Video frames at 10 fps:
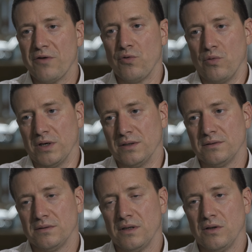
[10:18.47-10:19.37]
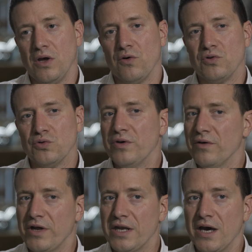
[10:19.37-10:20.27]
everyone. Do we
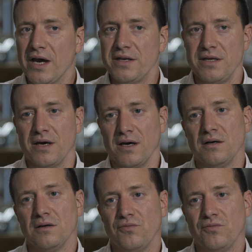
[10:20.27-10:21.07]
have any idea